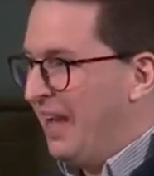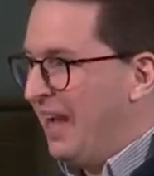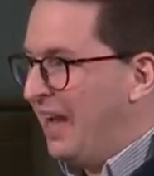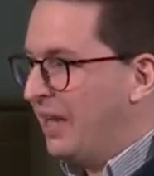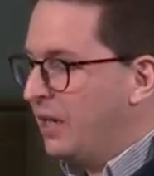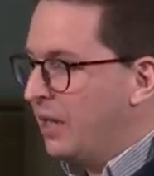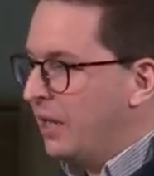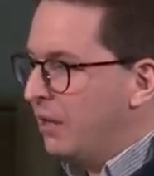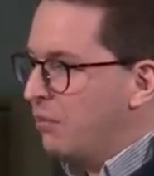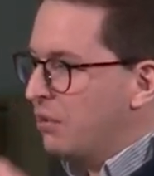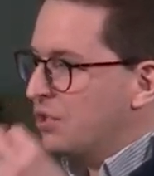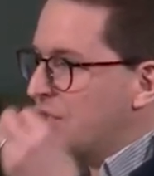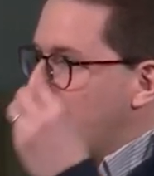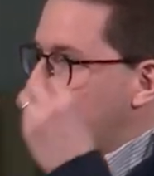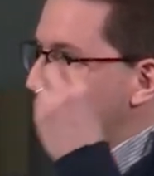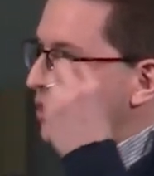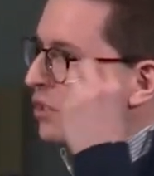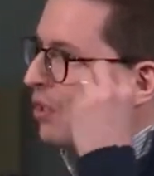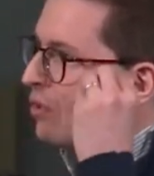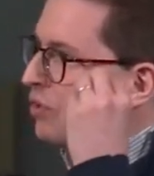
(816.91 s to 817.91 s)
And it was
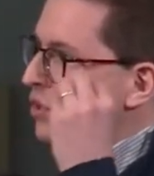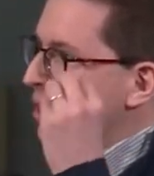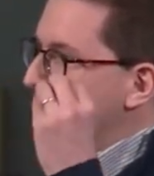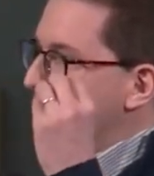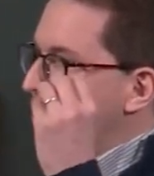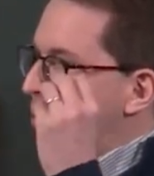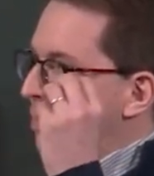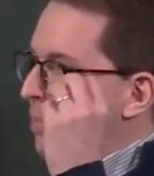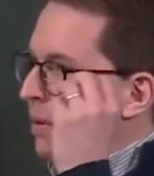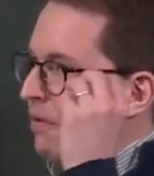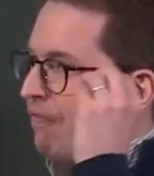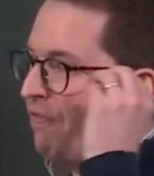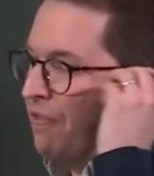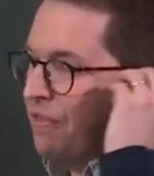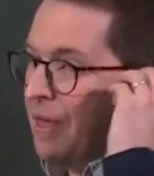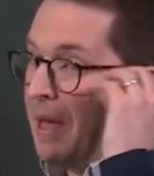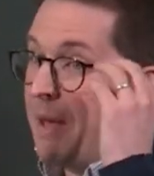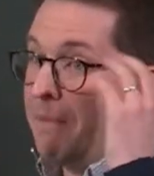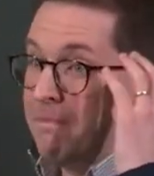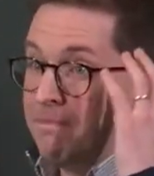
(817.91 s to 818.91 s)
like so simple, but for
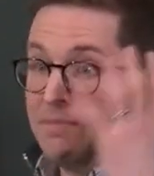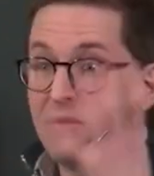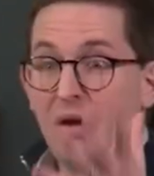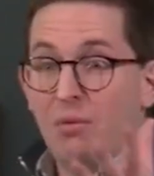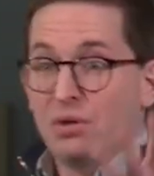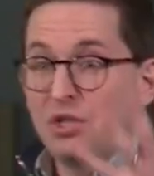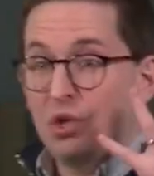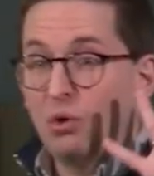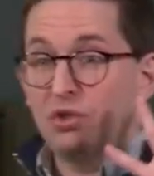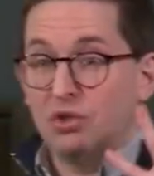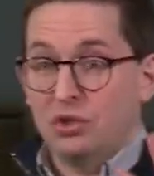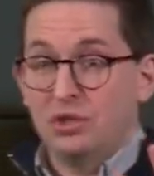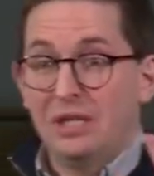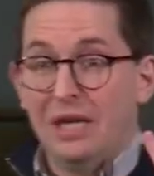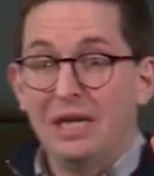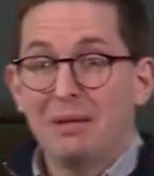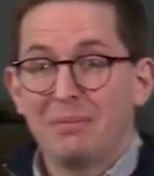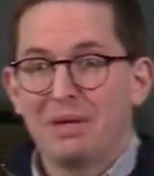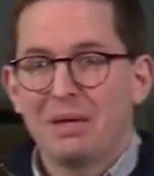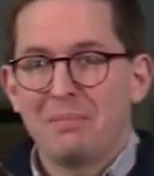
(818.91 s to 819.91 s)
them, they were t-
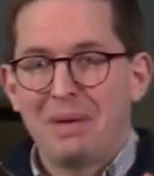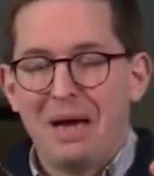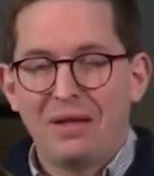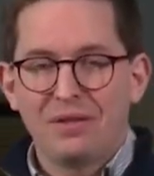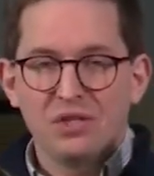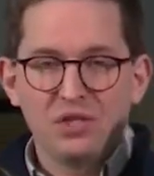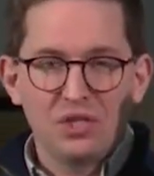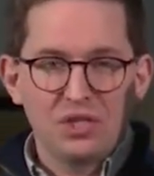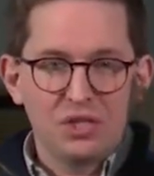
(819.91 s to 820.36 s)
telling me about this,